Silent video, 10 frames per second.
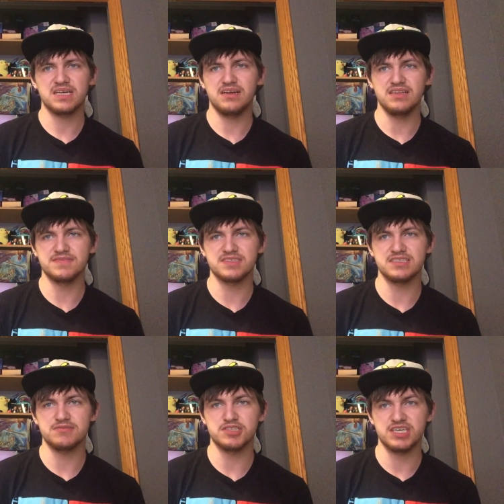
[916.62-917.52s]
love to
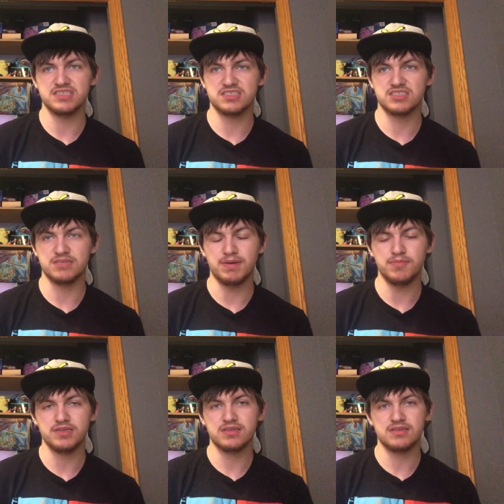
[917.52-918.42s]
see what you guys come
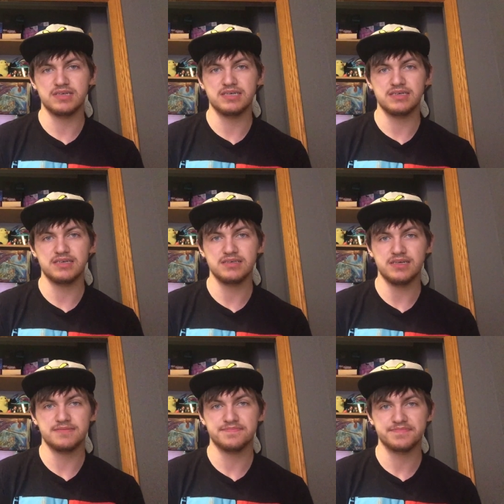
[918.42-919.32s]
up with, and
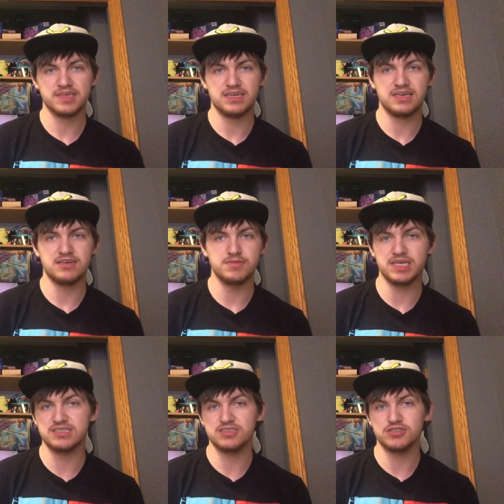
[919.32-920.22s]
yeah. I hope
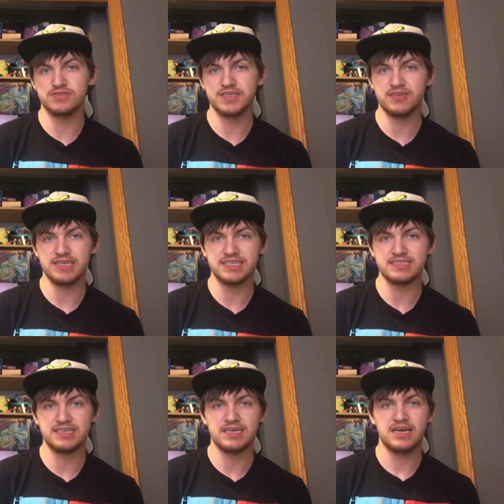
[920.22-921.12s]
you guys enjoyed the video. Like I
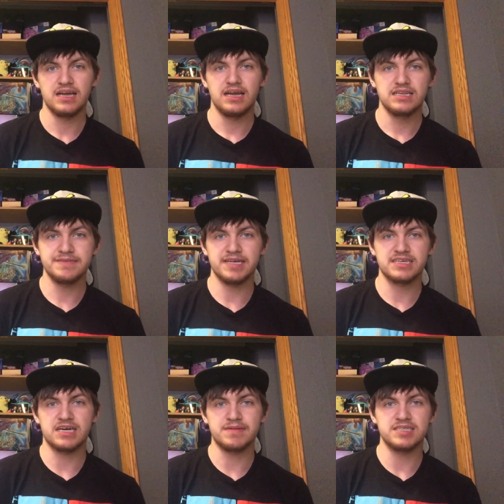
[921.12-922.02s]
said, leave a
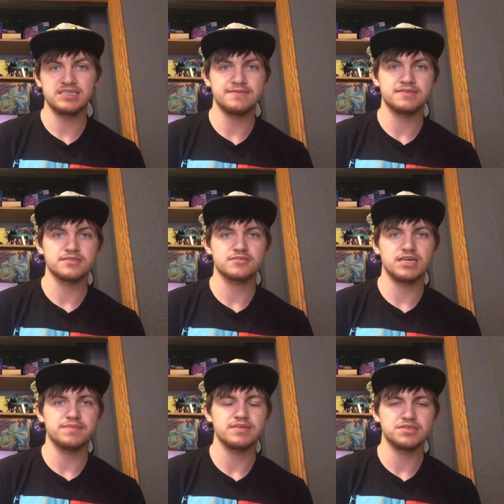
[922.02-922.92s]
like, comment, definitely
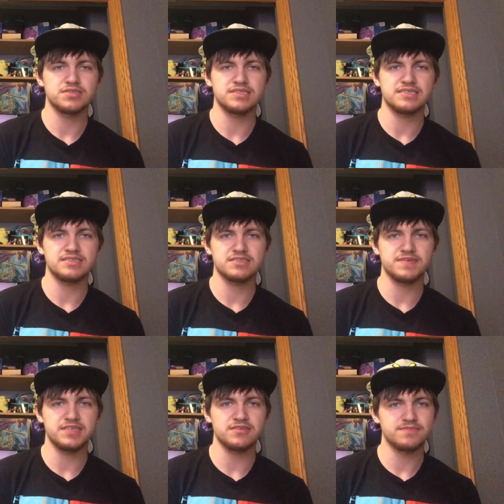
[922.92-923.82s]
subscribe. I should see you guys in the next
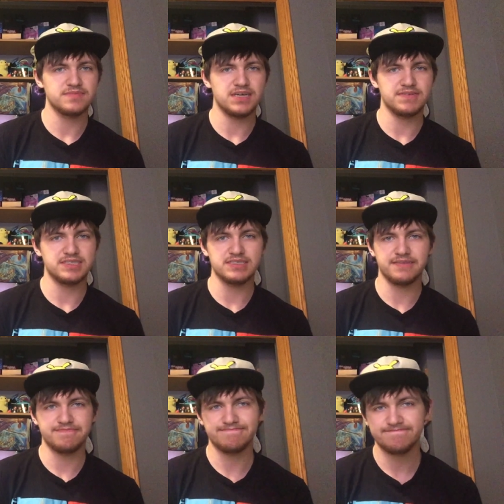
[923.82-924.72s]
video. Have a nice day.